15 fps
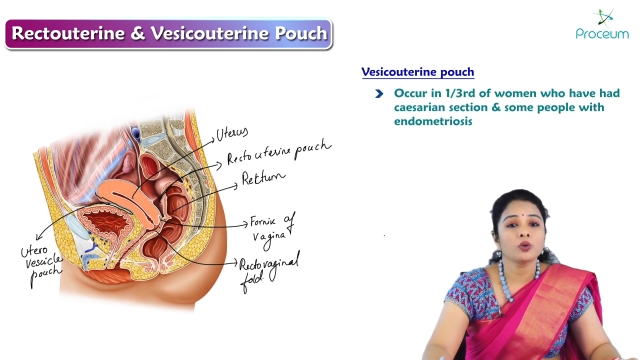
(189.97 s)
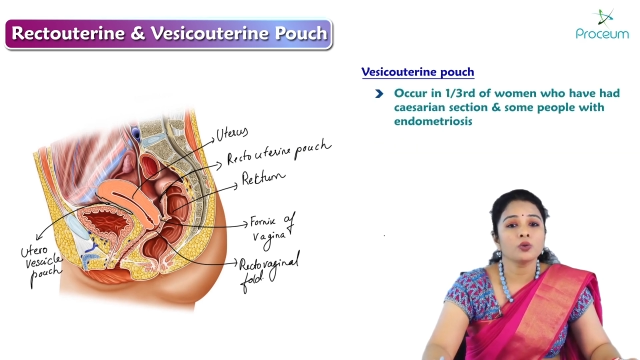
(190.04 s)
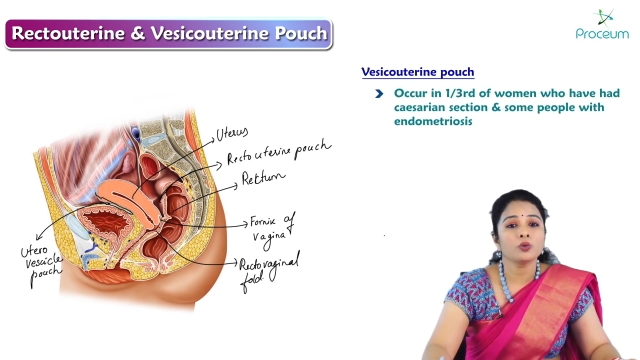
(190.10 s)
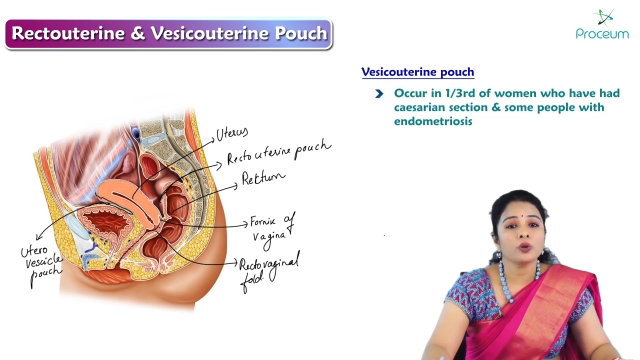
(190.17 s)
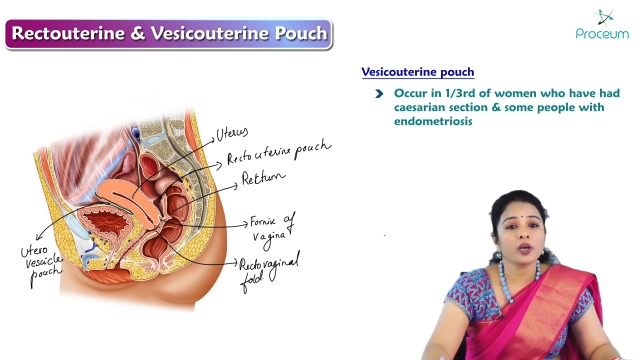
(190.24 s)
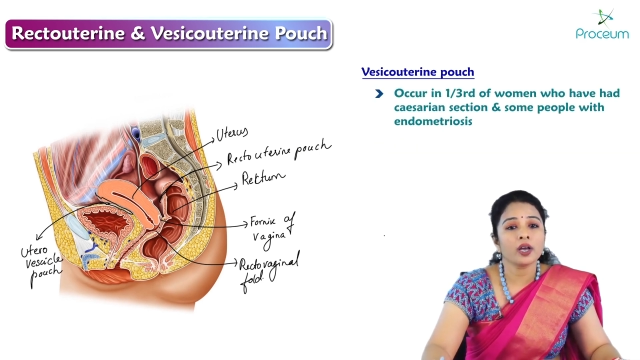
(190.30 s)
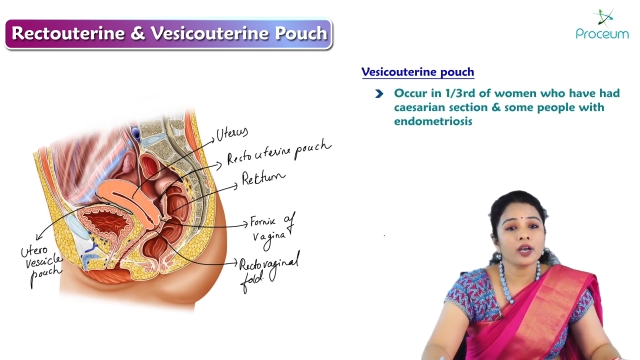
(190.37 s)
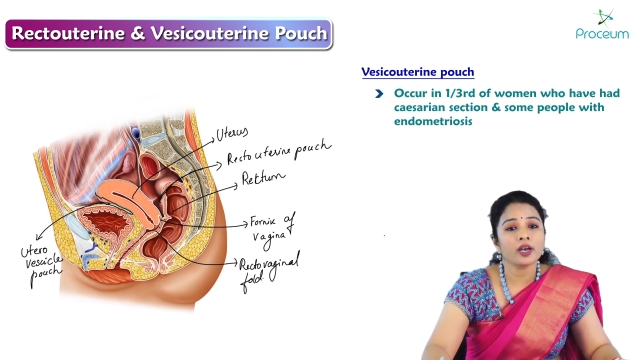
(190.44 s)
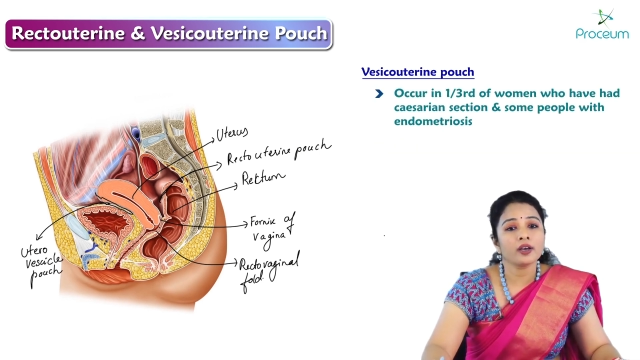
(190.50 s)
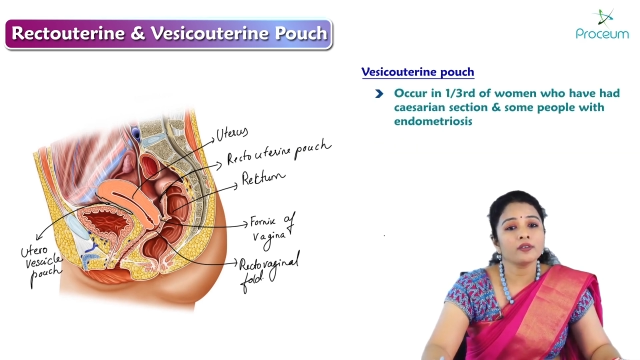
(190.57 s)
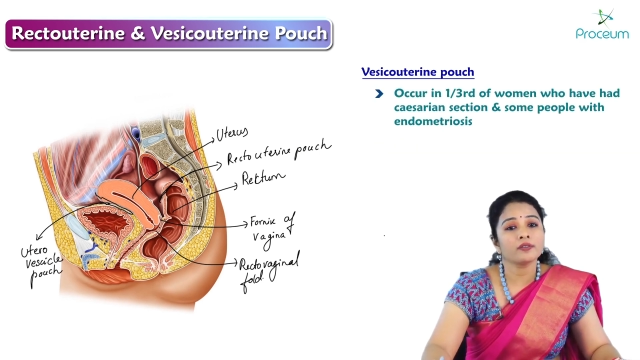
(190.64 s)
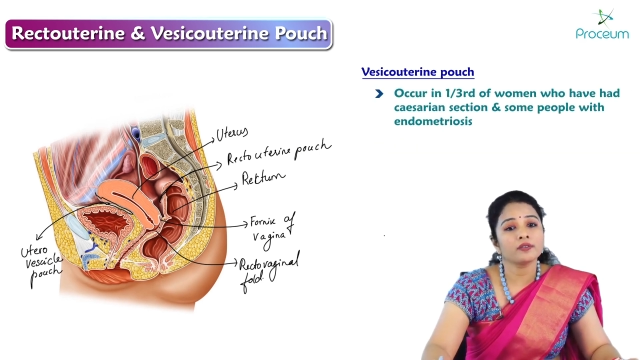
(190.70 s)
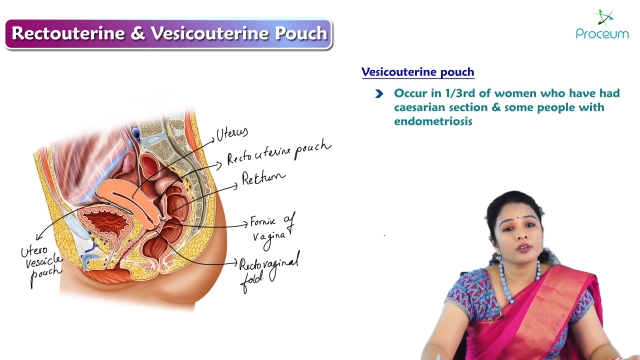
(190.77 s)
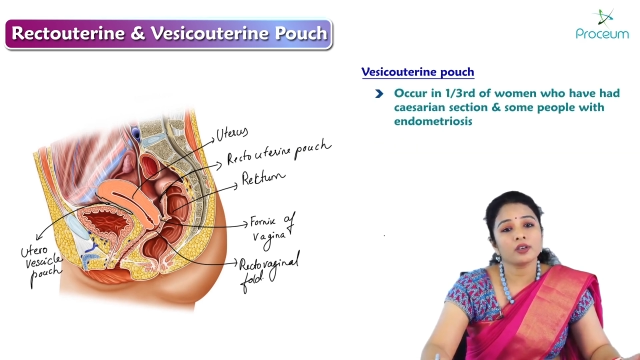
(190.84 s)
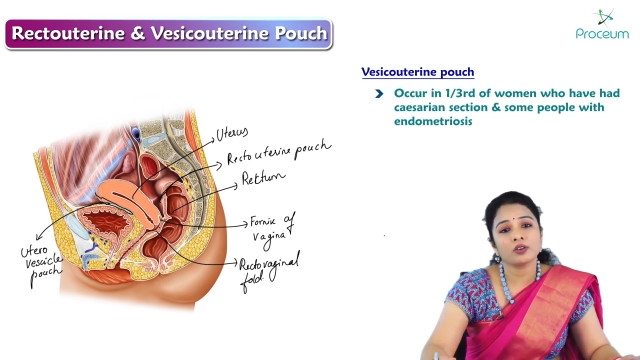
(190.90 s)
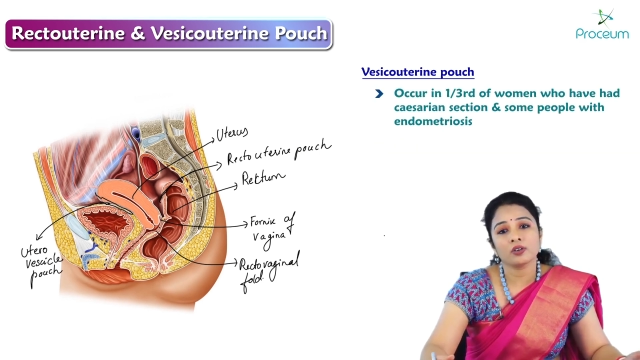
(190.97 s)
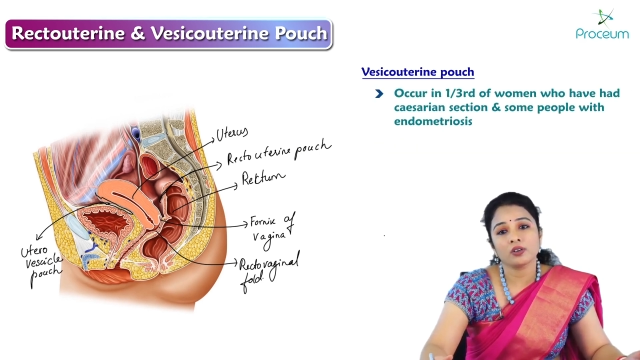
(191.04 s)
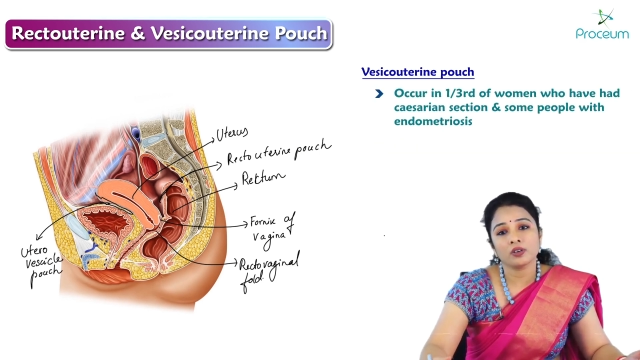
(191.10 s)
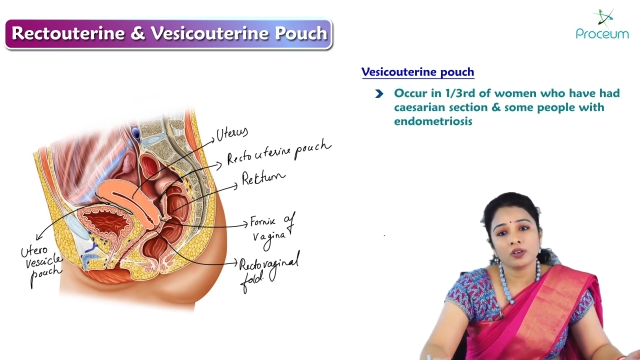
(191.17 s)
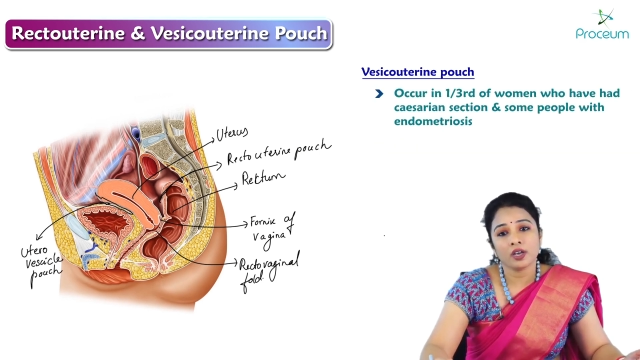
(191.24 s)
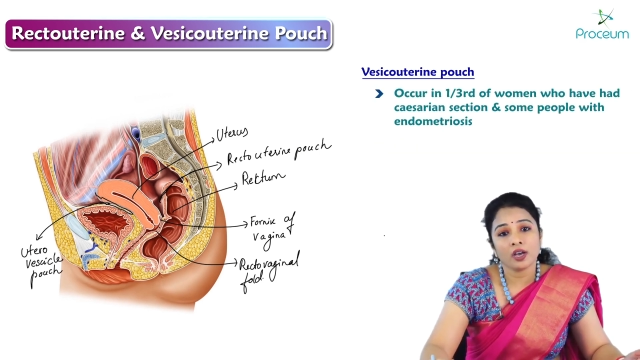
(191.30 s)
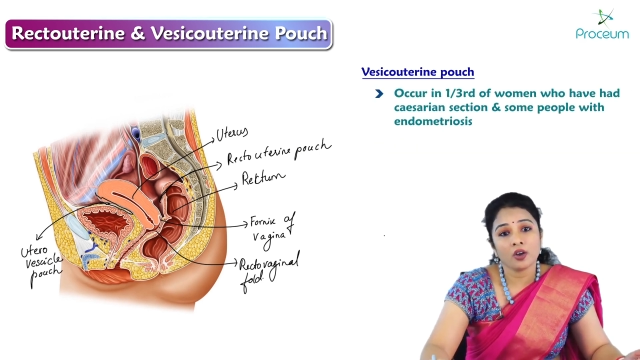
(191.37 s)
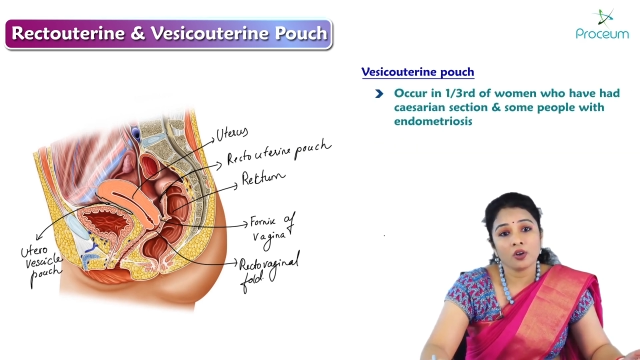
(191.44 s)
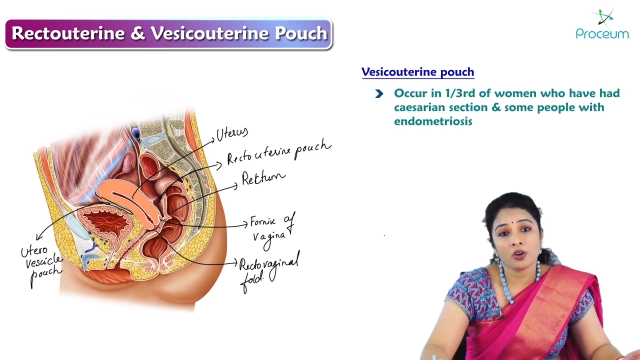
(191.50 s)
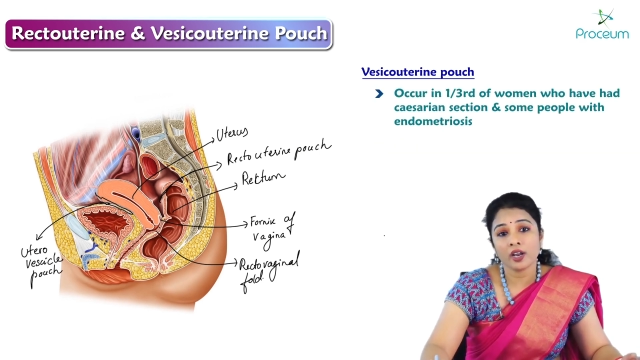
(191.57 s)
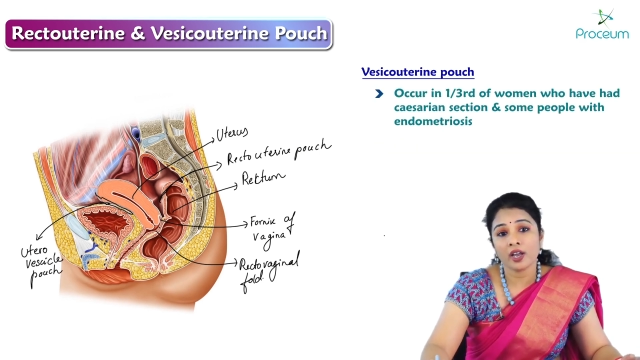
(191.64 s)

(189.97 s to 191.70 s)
who have uh, or